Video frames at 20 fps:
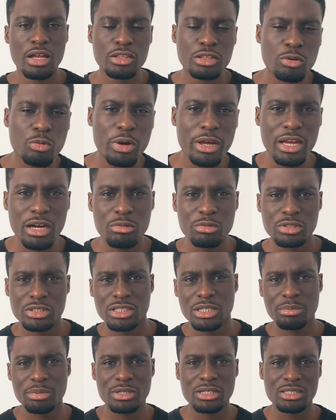The way I would
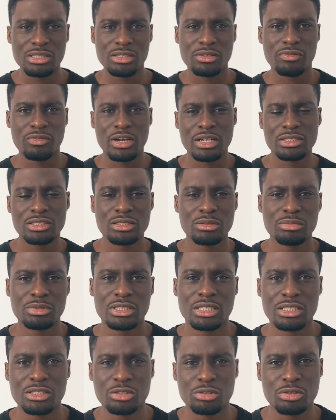typically define something
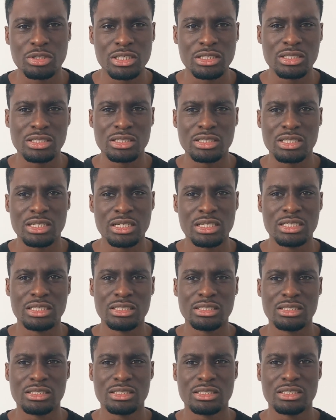as trending
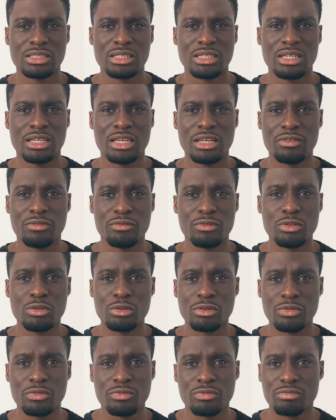is if
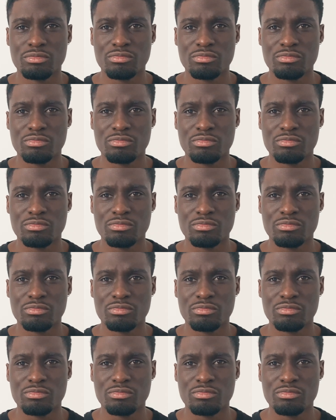you've